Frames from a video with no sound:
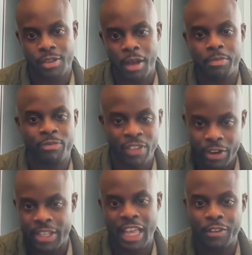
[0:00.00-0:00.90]
So I'm
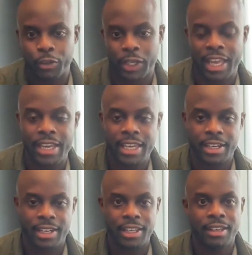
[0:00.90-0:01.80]
very thankful to Kay
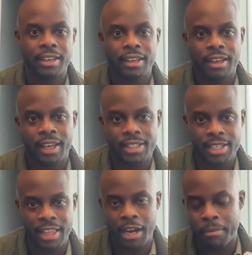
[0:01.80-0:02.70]
Kennedy and
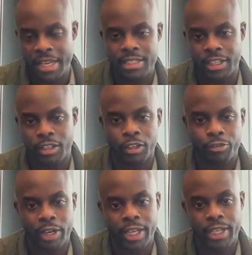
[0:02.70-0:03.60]
to that amazing
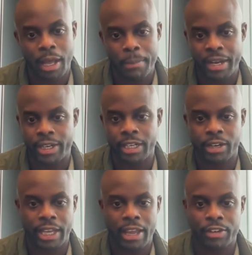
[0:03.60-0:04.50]
girlfriend. I married her
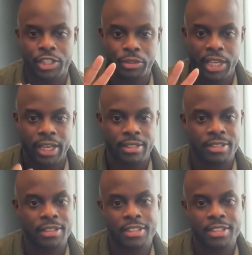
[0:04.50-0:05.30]
and gave her 2 kids.